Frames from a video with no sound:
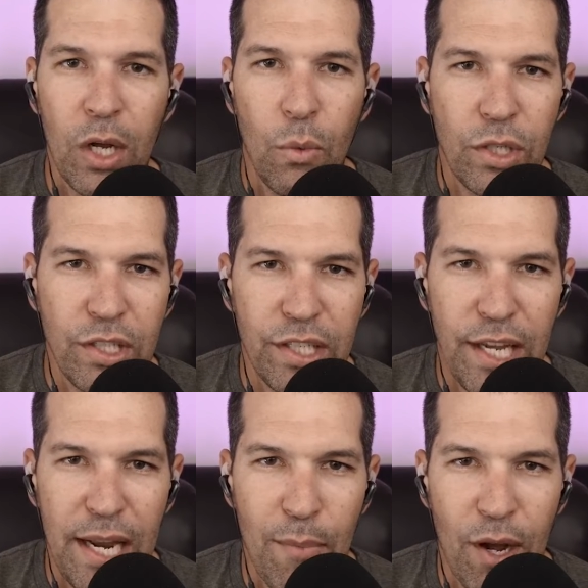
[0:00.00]
which is a
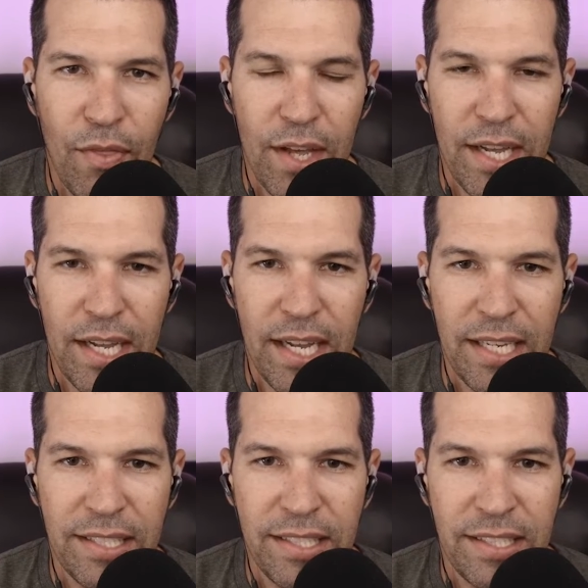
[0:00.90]
game on the
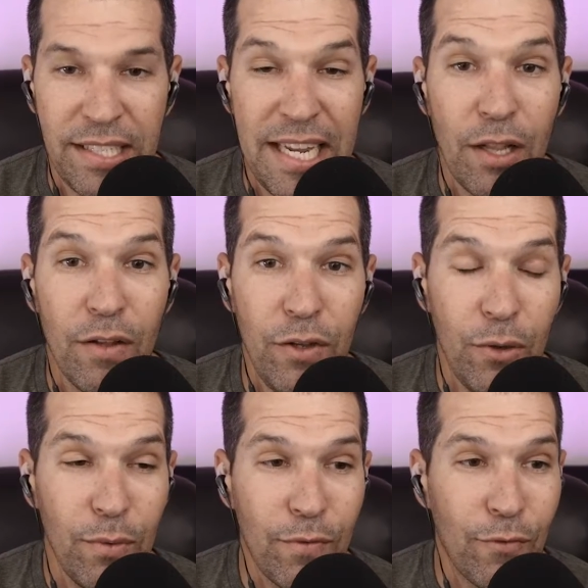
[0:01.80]

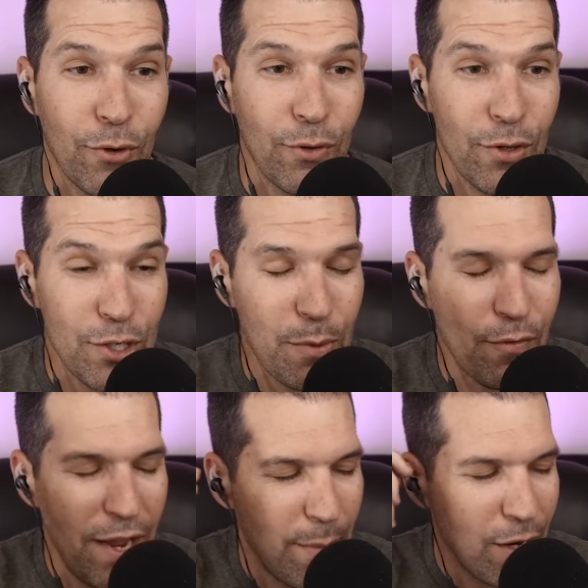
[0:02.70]
Satellaview for the Super
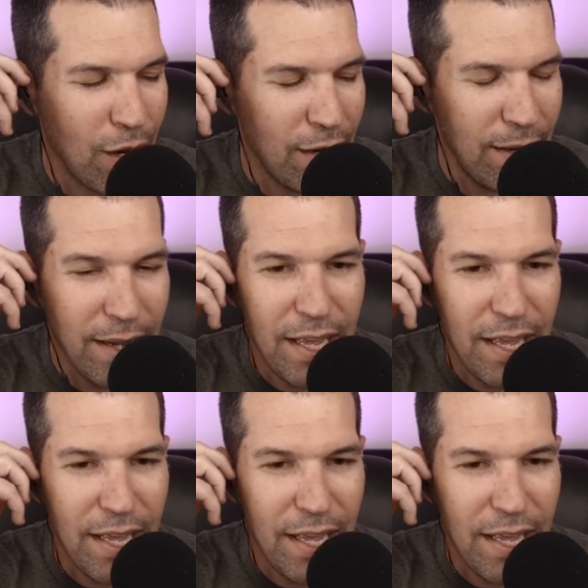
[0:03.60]
Famicom